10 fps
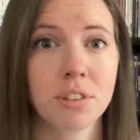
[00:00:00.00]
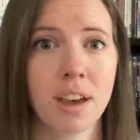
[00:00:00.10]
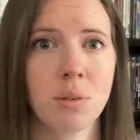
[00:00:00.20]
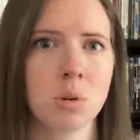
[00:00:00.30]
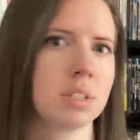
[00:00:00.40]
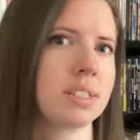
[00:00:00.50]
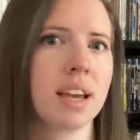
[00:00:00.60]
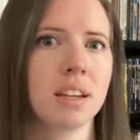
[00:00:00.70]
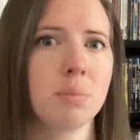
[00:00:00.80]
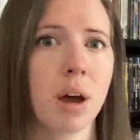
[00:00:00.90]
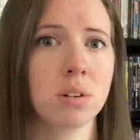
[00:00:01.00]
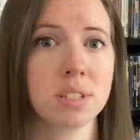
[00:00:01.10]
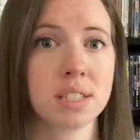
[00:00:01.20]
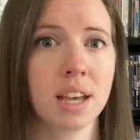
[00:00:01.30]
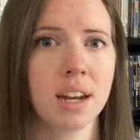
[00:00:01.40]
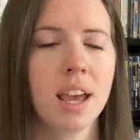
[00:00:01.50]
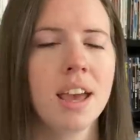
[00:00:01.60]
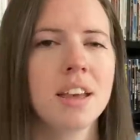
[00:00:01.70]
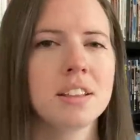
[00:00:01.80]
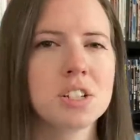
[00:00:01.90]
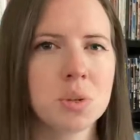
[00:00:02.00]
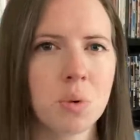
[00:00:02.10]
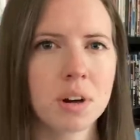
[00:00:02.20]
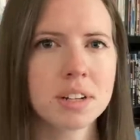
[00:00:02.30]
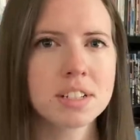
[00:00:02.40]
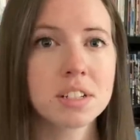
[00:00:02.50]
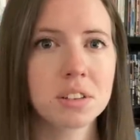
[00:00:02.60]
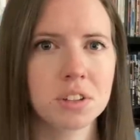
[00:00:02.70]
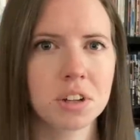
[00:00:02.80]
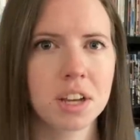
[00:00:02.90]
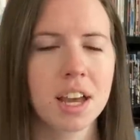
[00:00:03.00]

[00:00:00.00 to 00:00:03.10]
that one, Sandy Powell, said that she wanted it to look